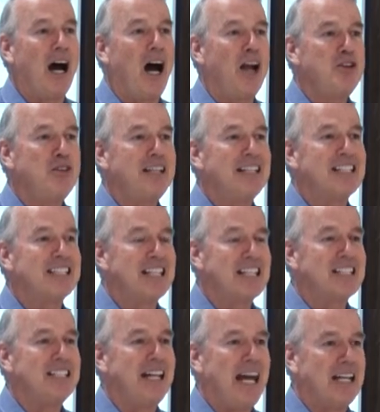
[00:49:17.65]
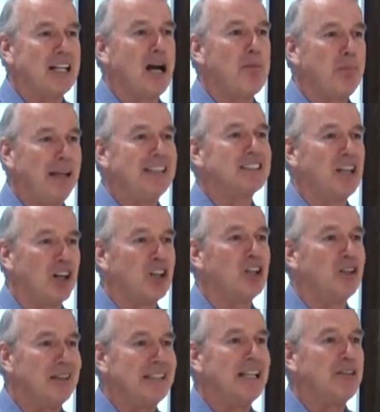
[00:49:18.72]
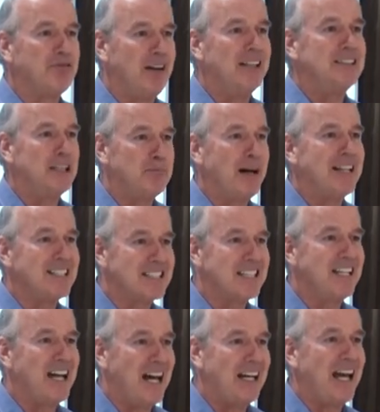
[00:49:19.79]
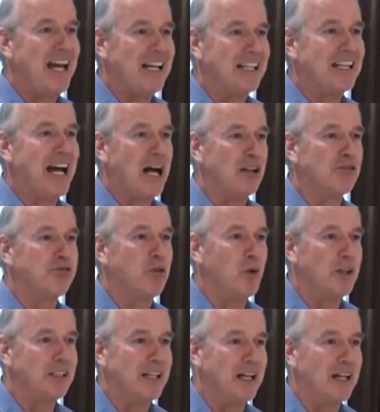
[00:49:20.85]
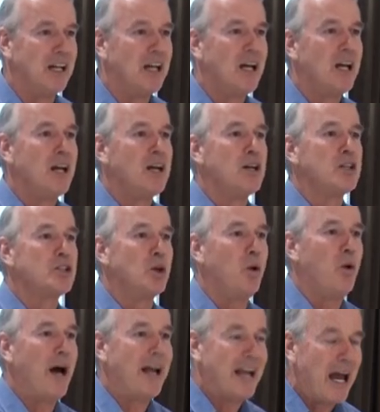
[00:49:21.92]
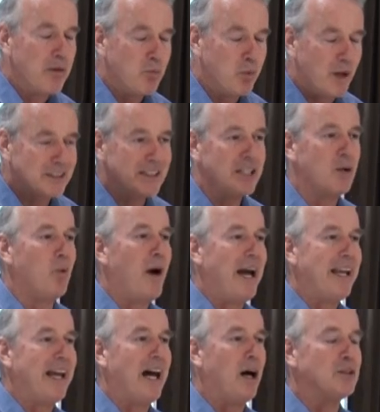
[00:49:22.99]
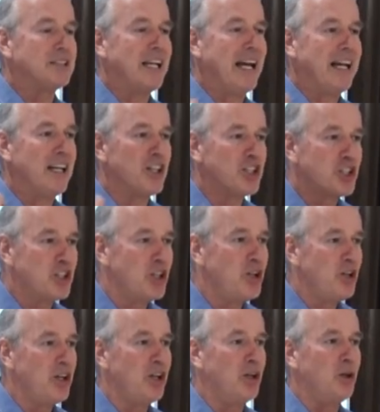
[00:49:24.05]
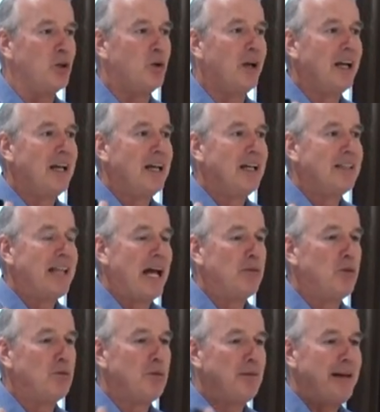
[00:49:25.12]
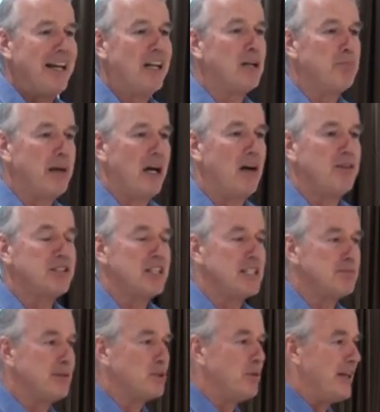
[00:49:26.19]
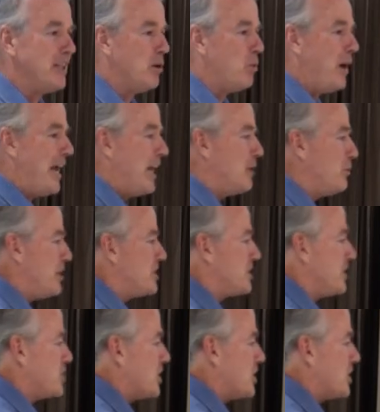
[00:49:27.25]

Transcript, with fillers: 168 companies are currently funded by the CIA in California. So, and I've worked in the White House, and I can assure you that when we make comparisons between the way in which the